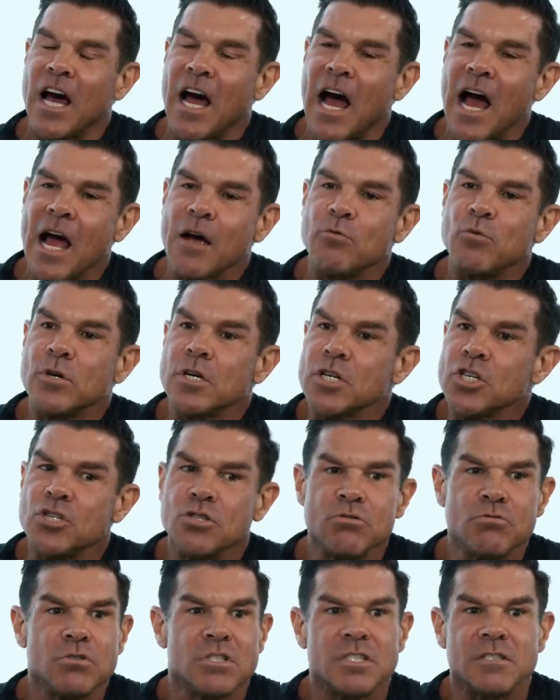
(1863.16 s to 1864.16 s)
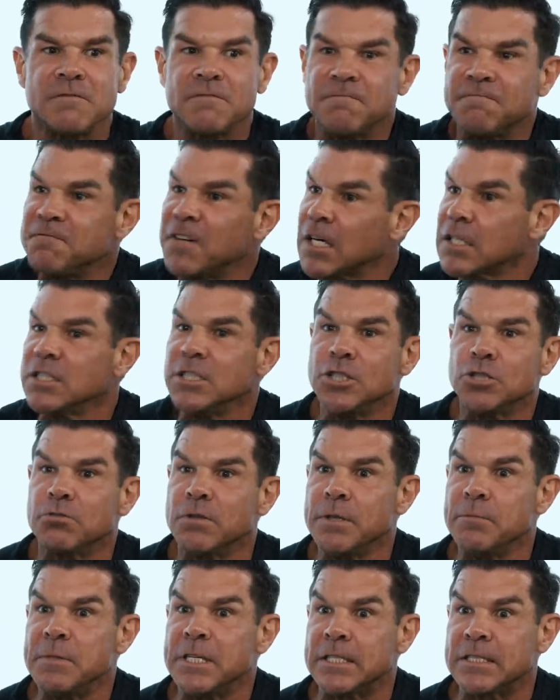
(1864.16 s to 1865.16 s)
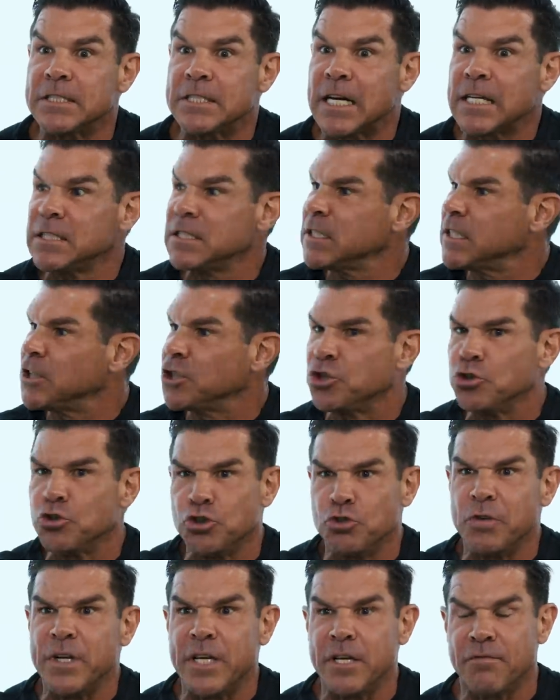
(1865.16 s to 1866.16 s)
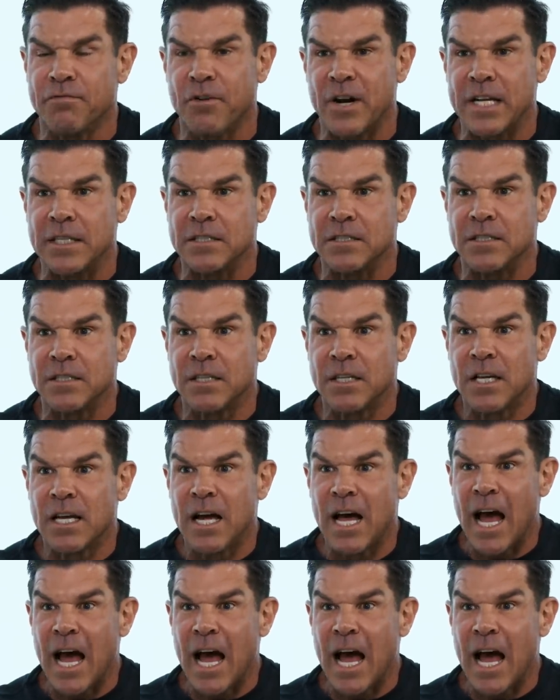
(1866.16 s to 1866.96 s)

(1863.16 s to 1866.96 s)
I want you to fucking treat me as nicely as you treat your friends.